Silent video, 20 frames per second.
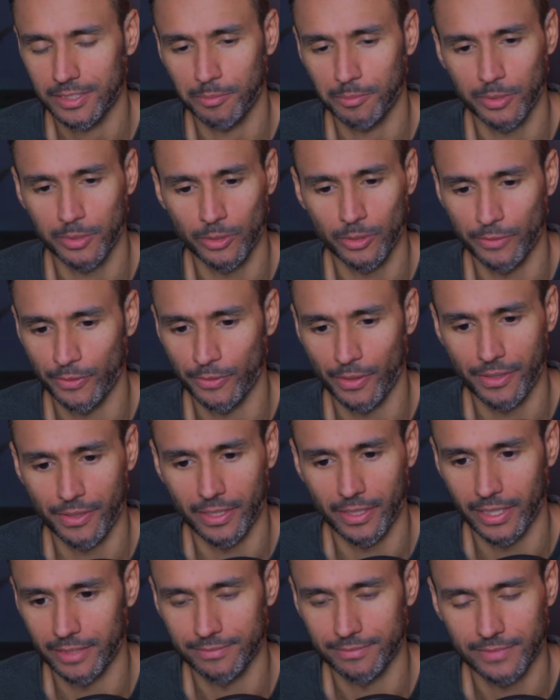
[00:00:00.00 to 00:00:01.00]
That's a
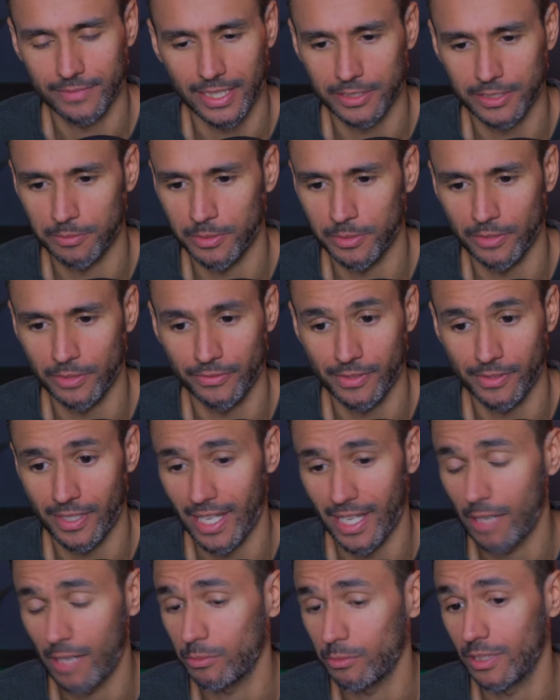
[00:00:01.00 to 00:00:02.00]
beautiful thing. That's a
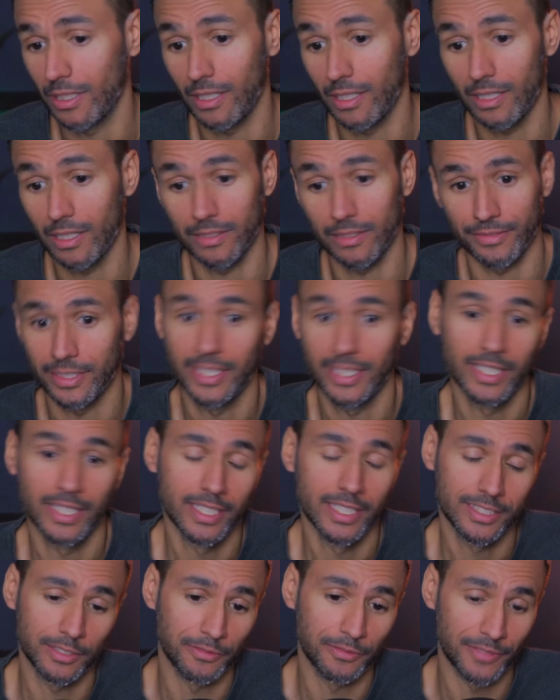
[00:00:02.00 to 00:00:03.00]
beautiful thing. I would
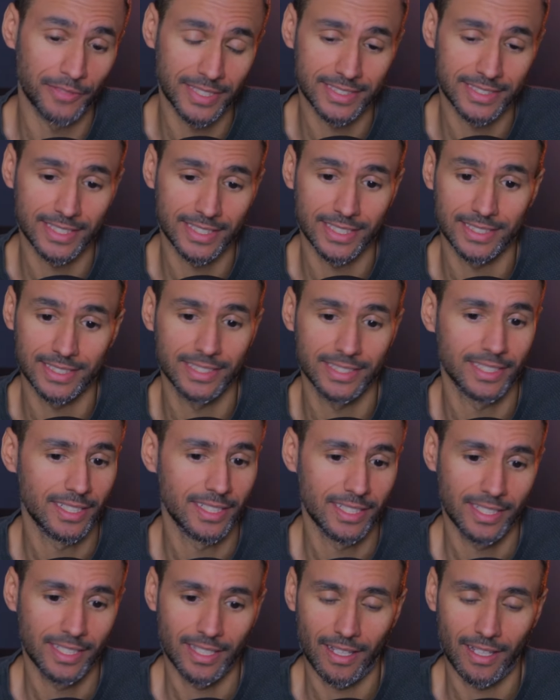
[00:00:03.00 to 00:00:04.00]
love to
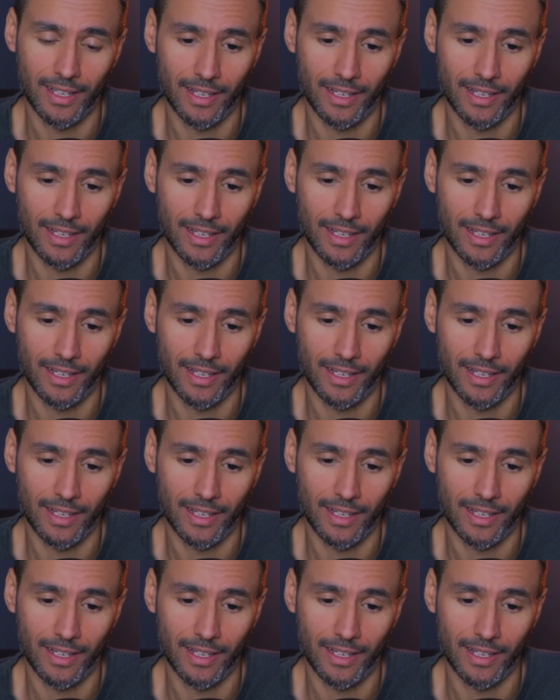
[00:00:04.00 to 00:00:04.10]
visit